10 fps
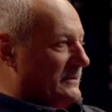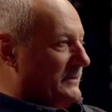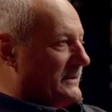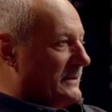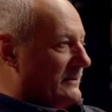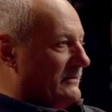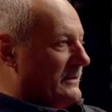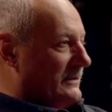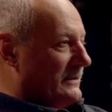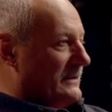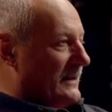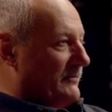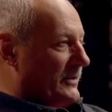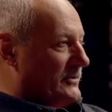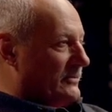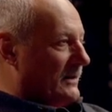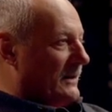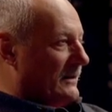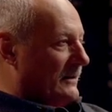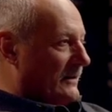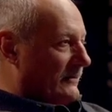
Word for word: it depends how you get it down, but you are